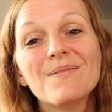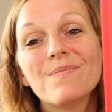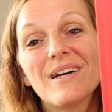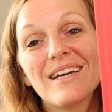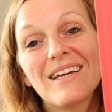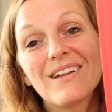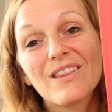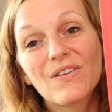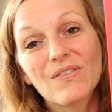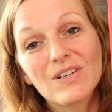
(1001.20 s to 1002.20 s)
But
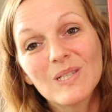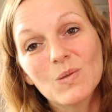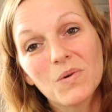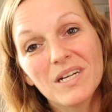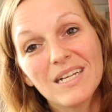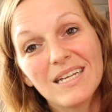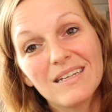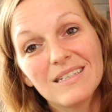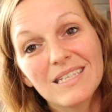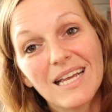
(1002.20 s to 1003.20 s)
the first one
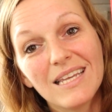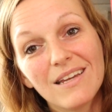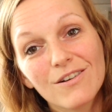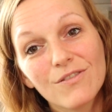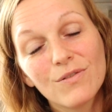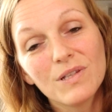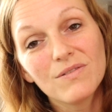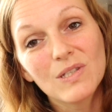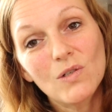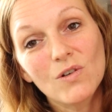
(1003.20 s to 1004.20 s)
is A Year Full
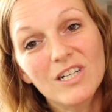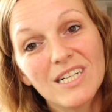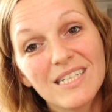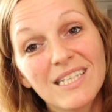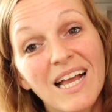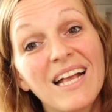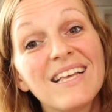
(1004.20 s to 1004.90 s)
of Stories.